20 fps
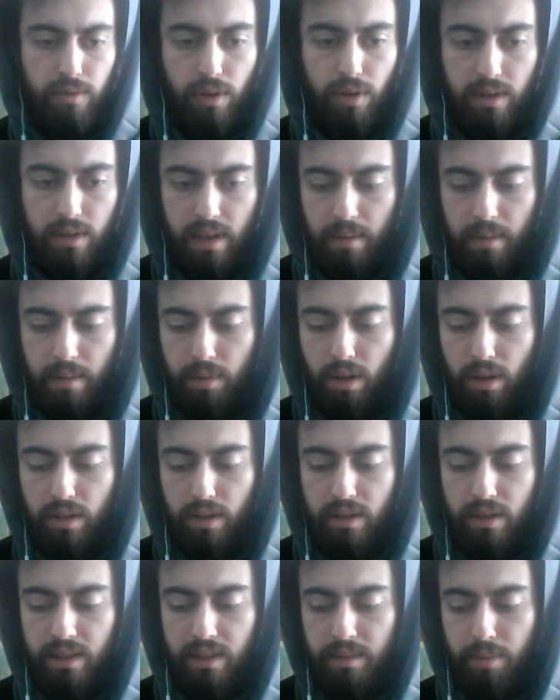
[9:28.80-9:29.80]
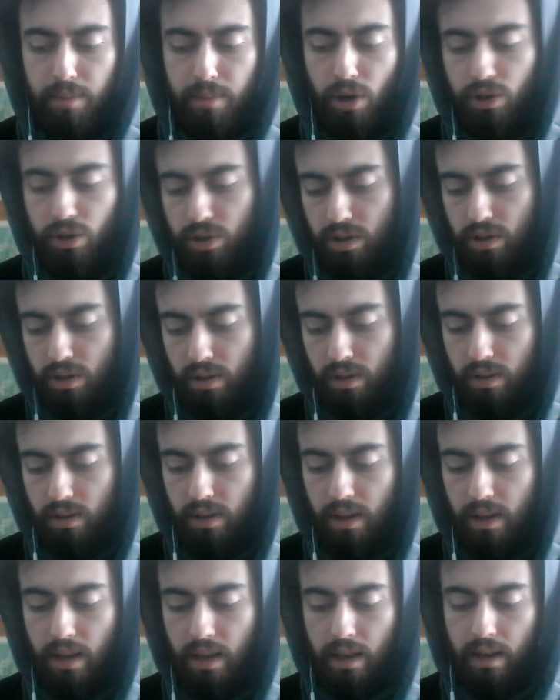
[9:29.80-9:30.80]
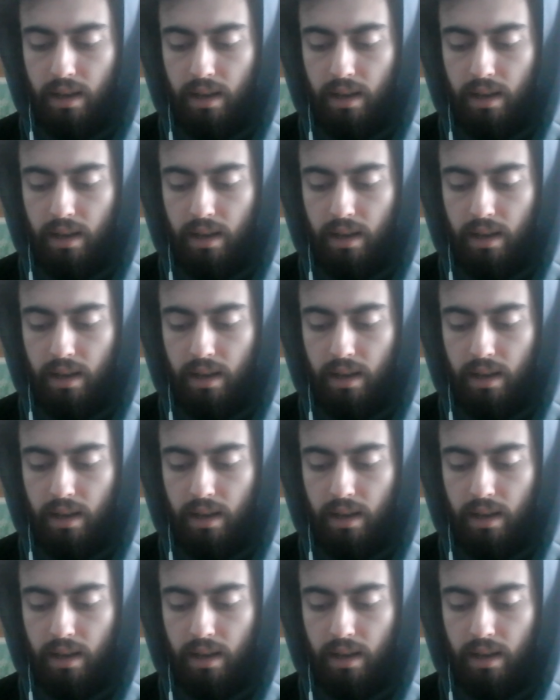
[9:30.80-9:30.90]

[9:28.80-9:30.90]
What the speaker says: for example, on his personal